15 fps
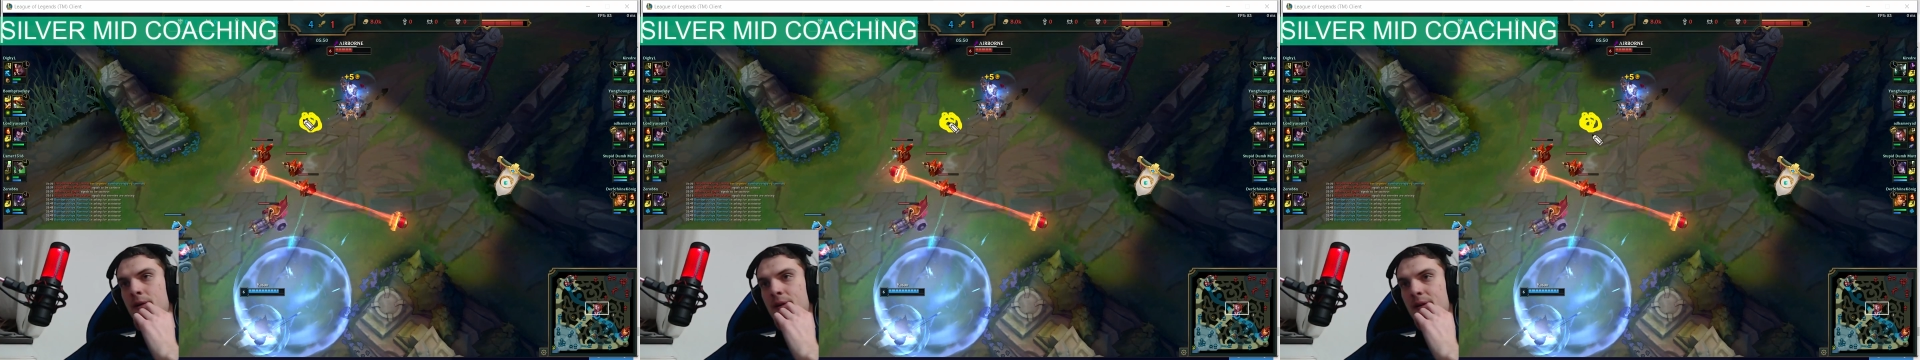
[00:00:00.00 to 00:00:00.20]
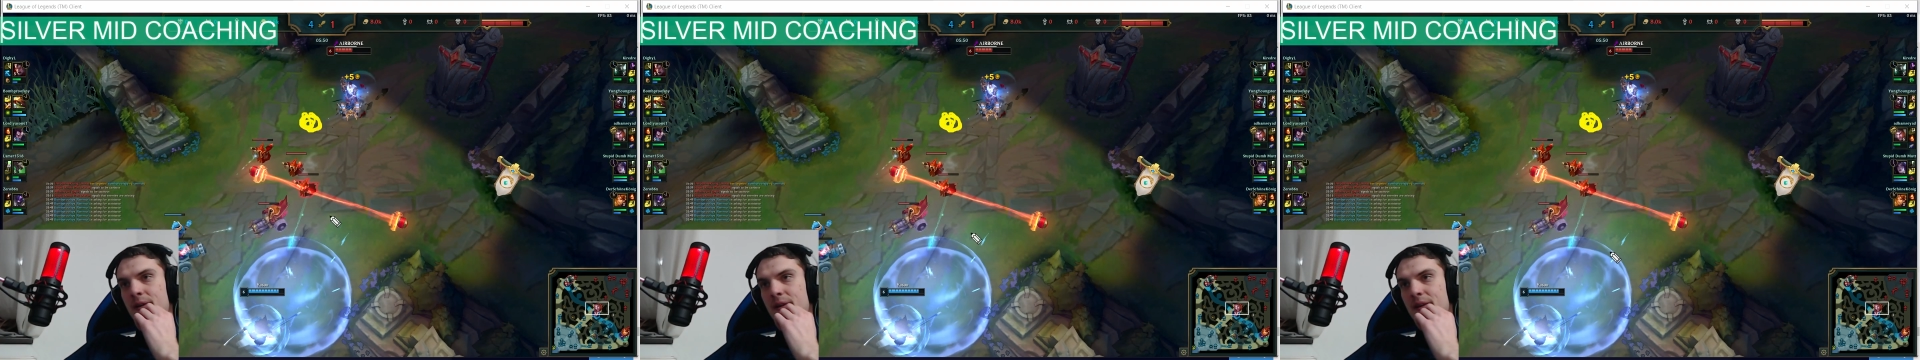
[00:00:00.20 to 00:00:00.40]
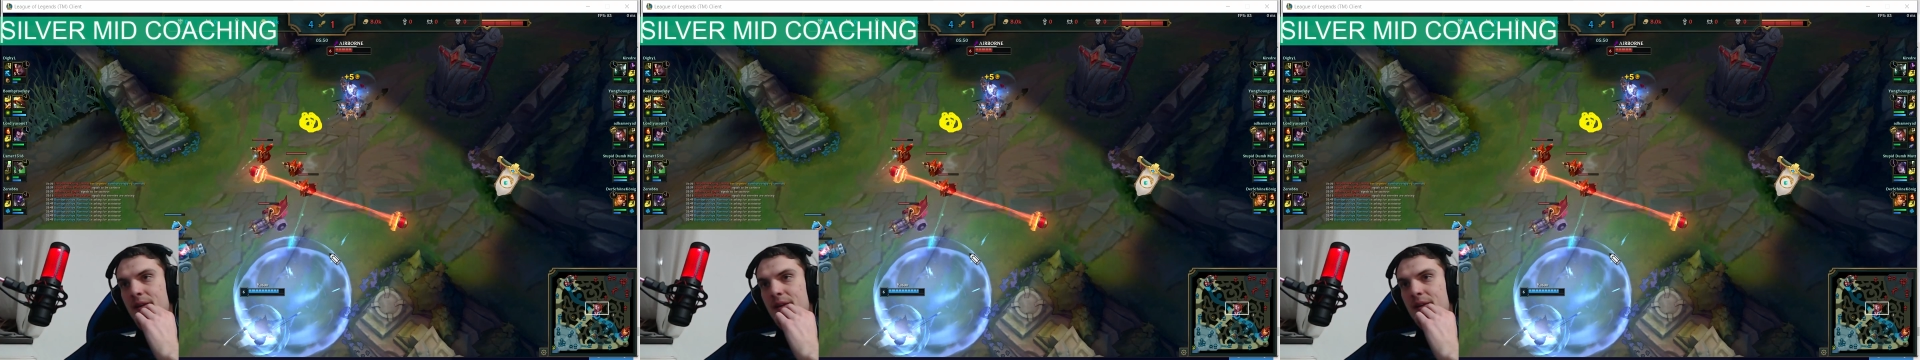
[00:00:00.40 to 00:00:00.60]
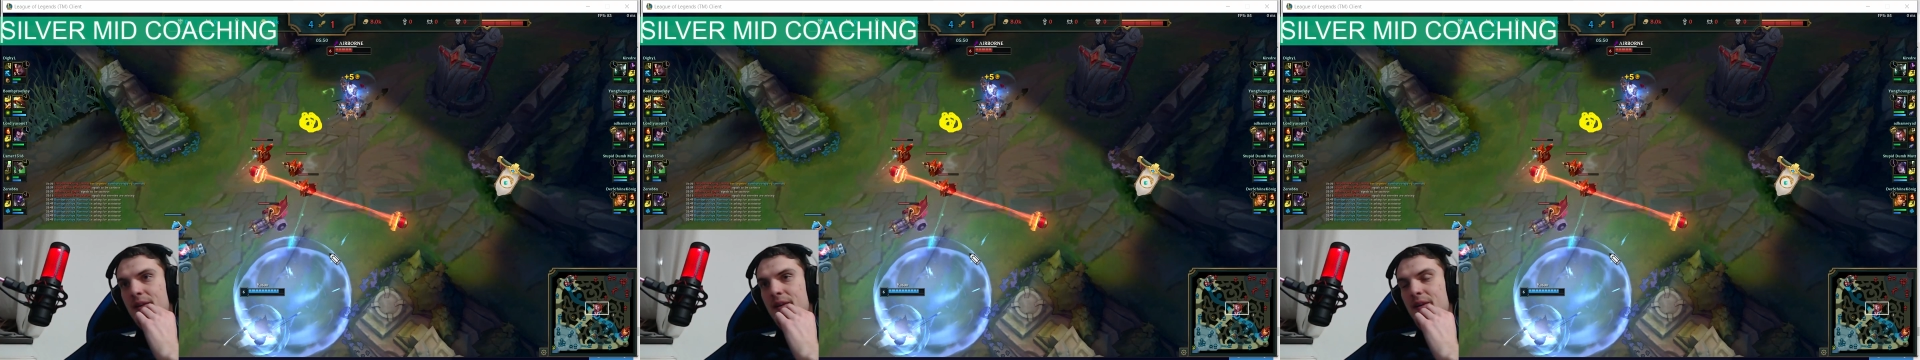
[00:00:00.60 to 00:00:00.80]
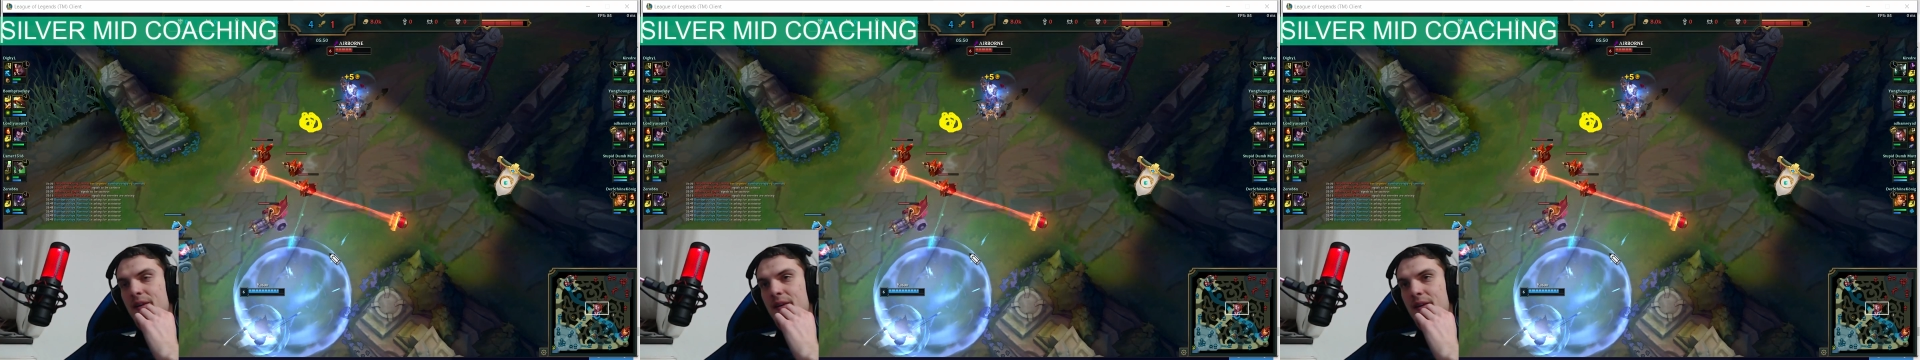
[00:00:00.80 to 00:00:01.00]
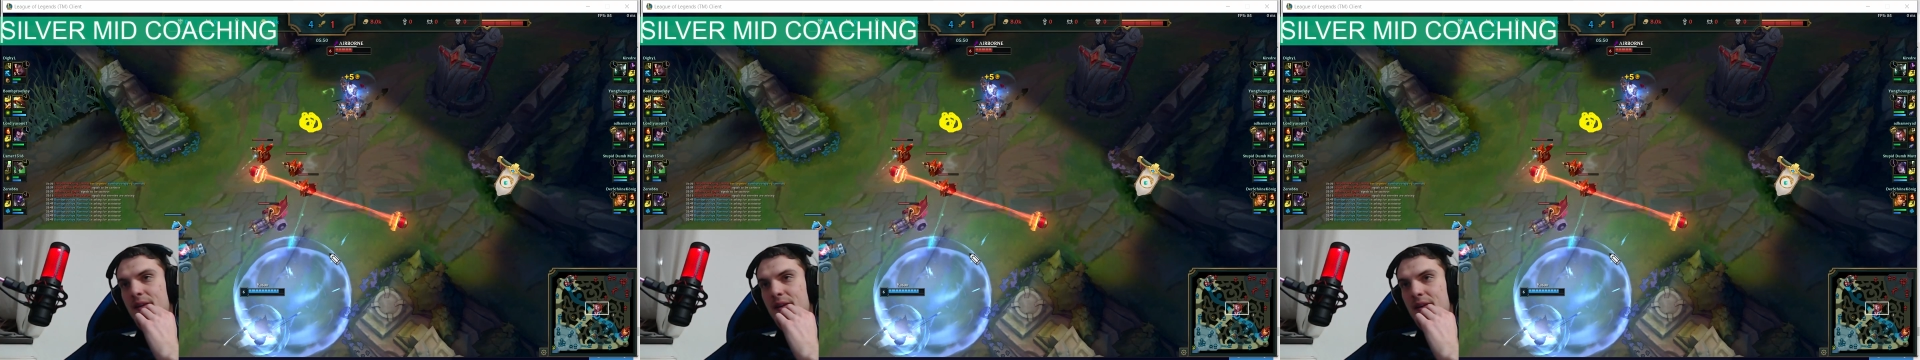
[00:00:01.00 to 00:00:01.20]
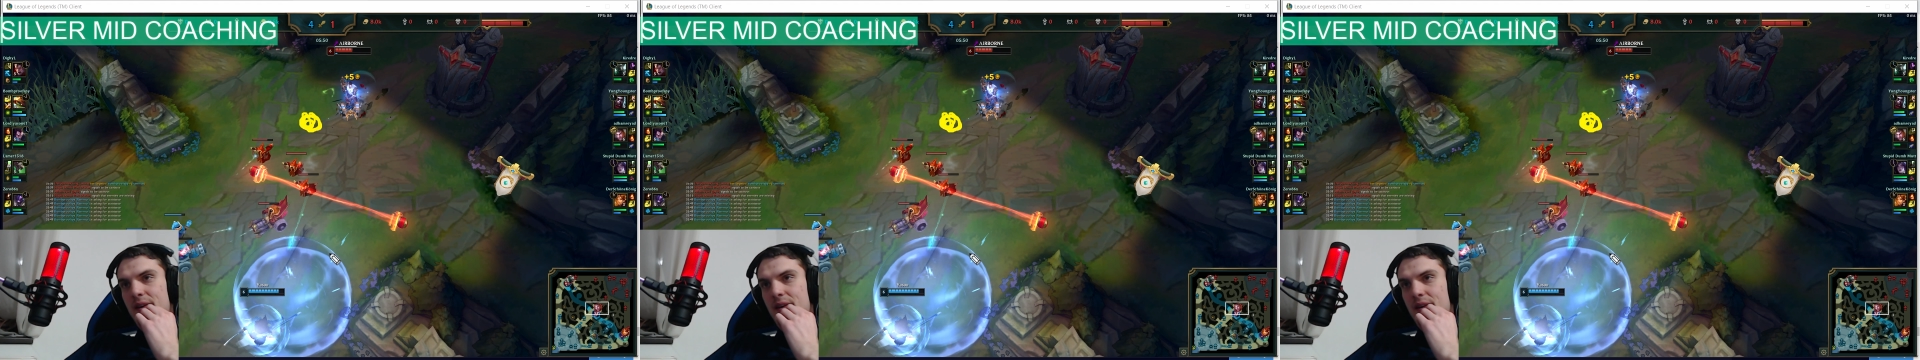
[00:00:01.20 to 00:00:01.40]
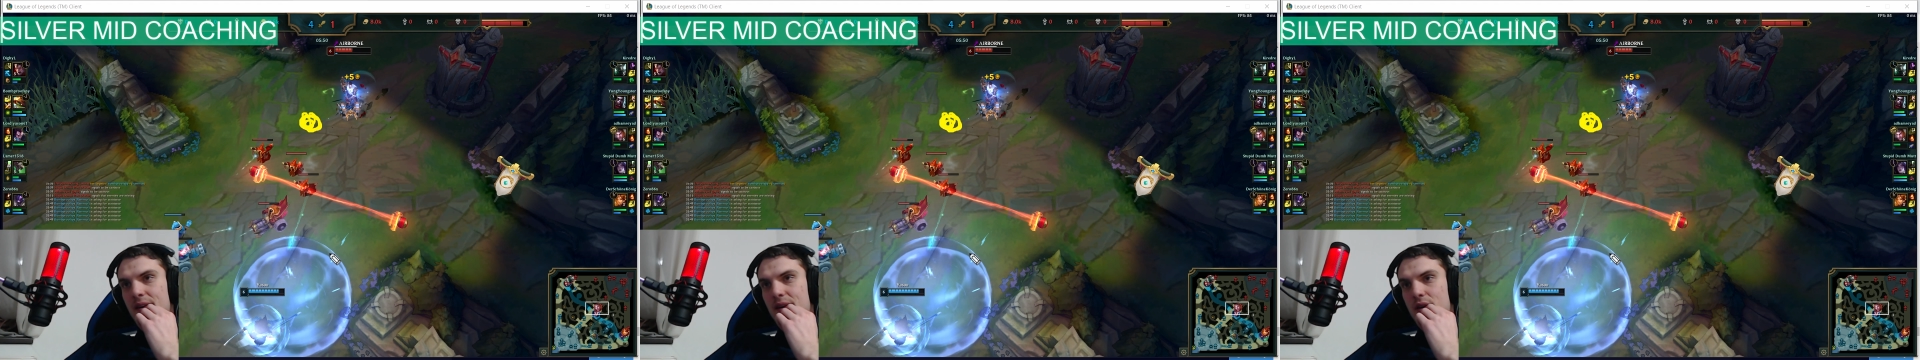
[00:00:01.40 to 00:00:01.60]

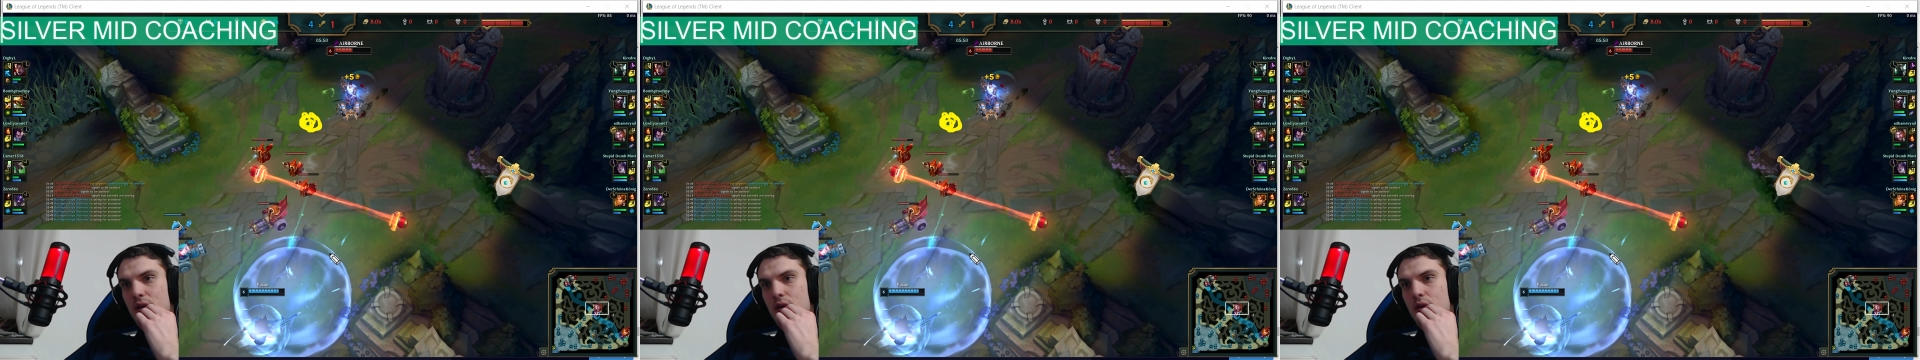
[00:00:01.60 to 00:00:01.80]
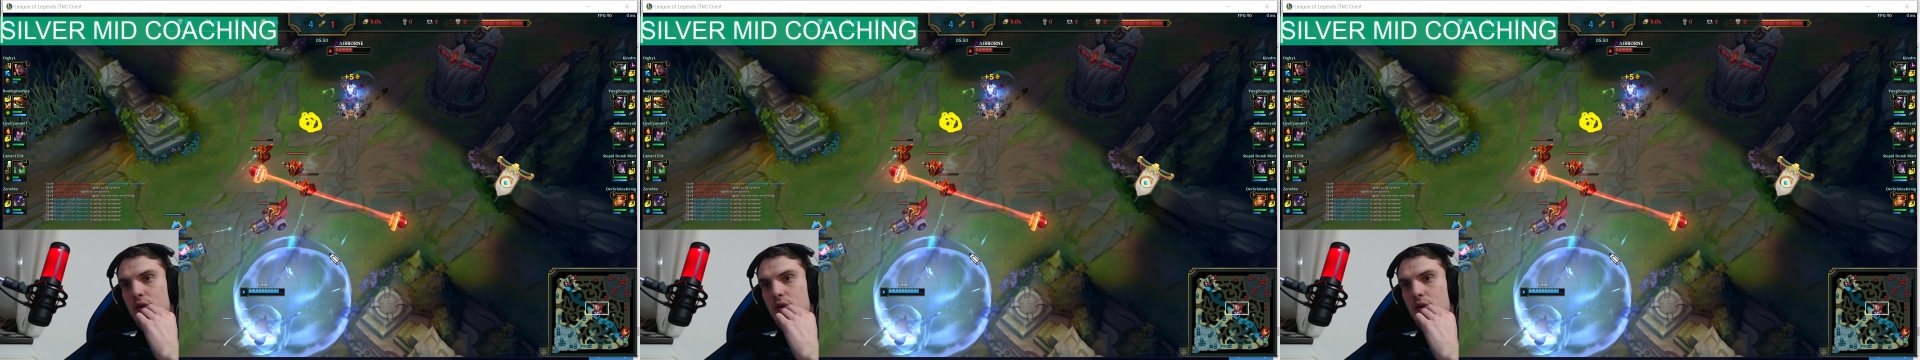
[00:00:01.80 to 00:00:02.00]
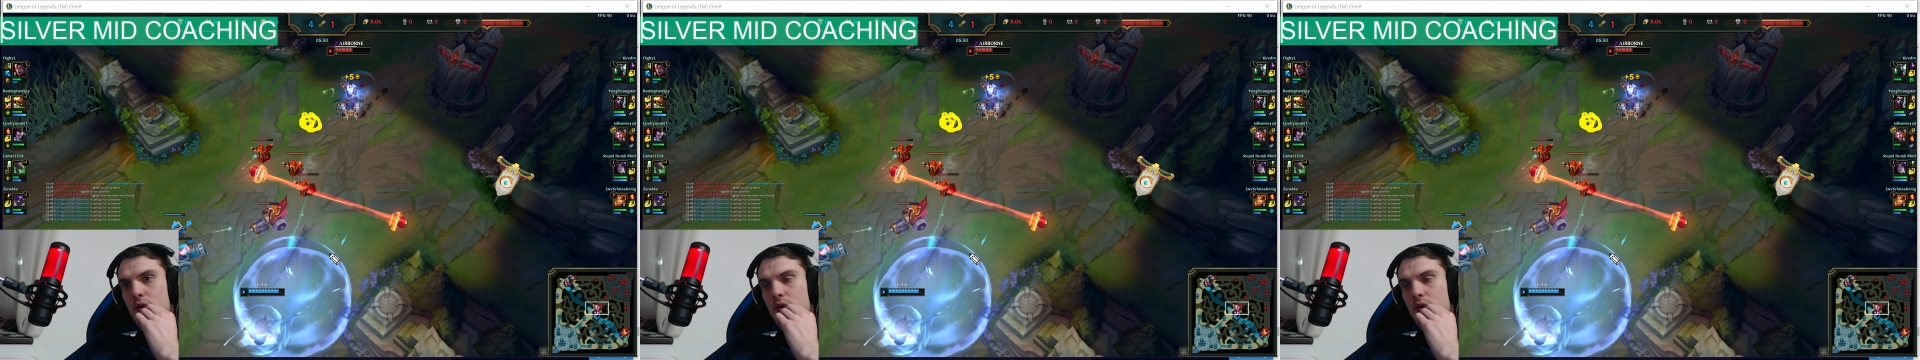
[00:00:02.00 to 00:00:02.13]
Nobody speaks.